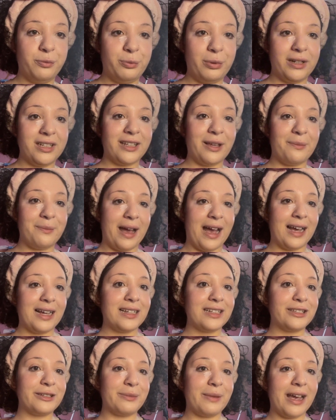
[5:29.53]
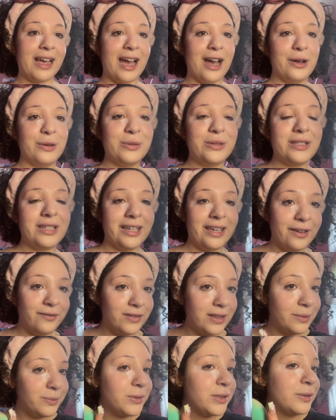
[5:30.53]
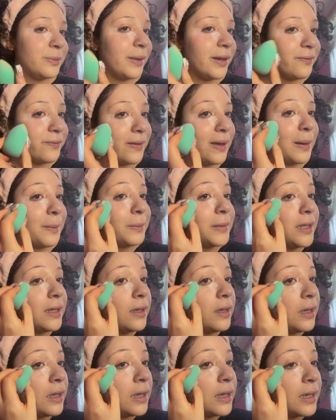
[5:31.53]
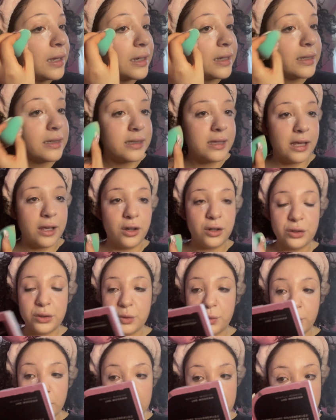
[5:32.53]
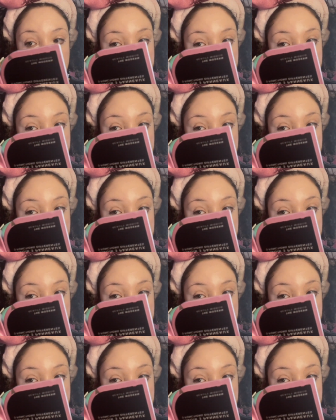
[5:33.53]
bring them back to my house to give them to my family because they also wanted